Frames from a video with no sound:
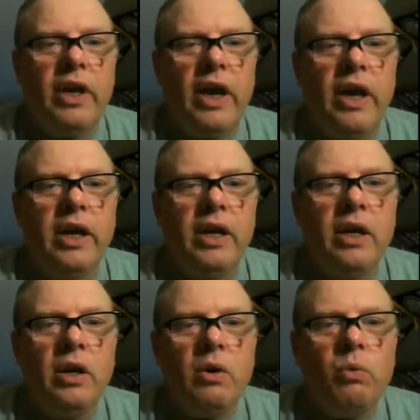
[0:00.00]
K
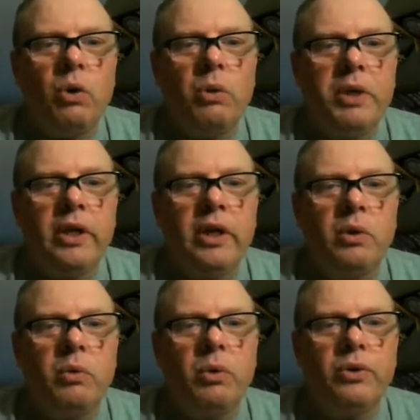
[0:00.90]
will be
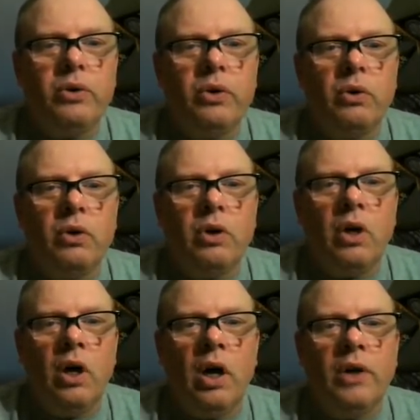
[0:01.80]
equal to,
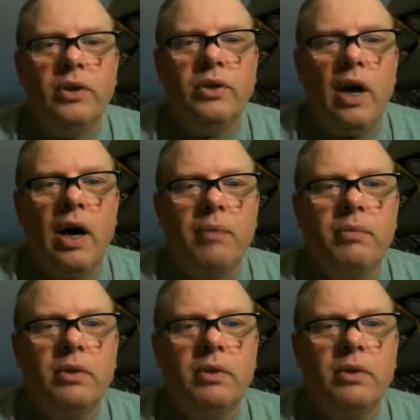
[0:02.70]
on the top,